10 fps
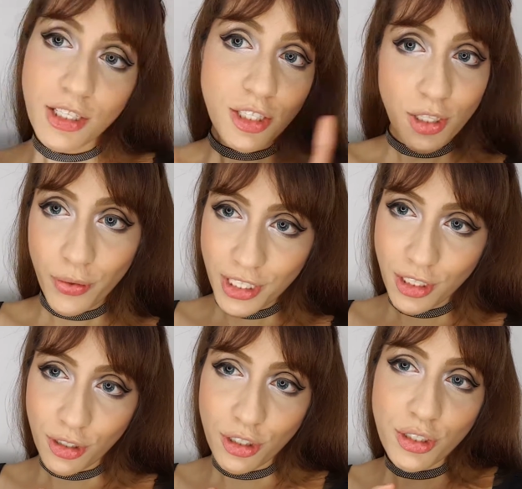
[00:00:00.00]
So as
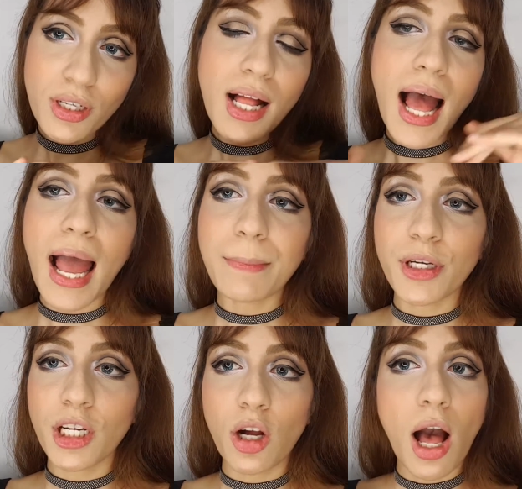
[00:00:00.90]
usual, I'm
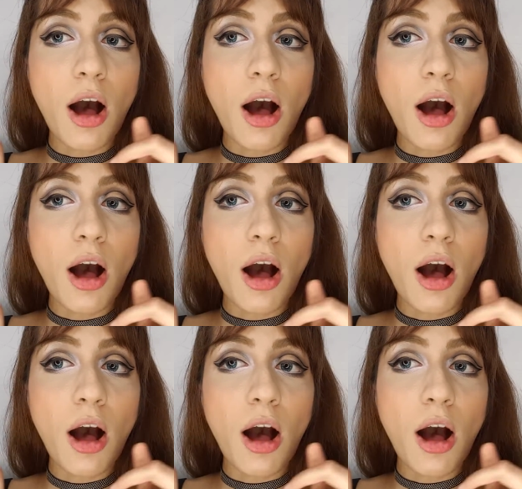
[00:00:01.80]
gonna go